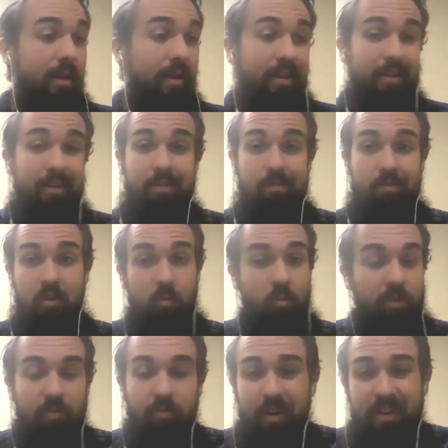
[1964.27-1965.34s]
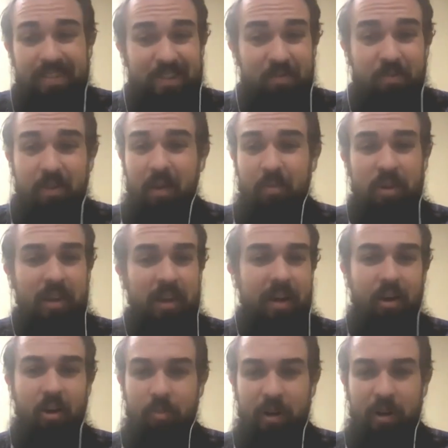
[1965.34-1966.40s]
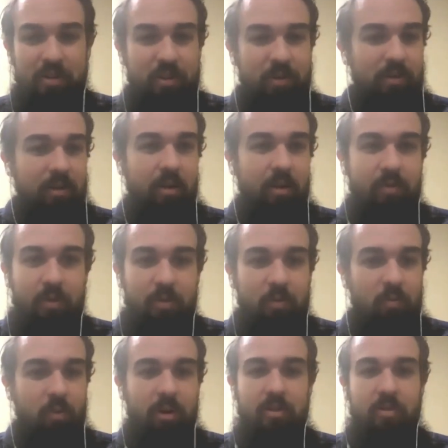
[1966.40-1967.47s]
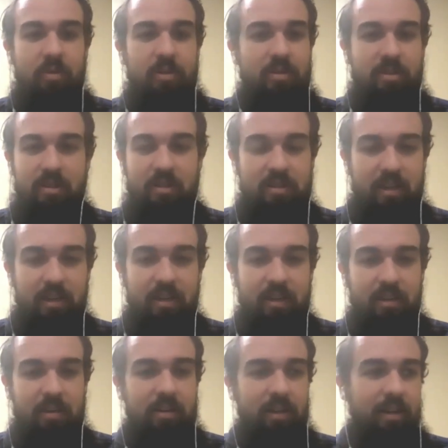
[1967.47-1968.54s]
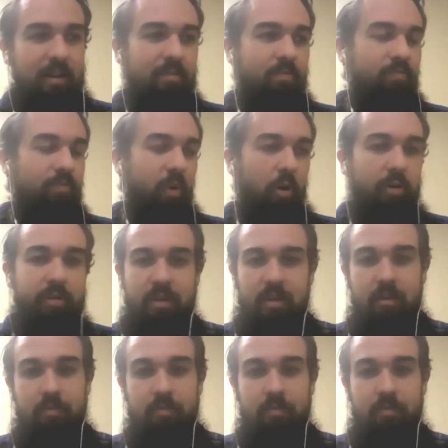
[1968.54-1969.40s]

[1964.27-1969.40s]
and you know with friends and family that care about you and love you and want you to succeed and, and aren't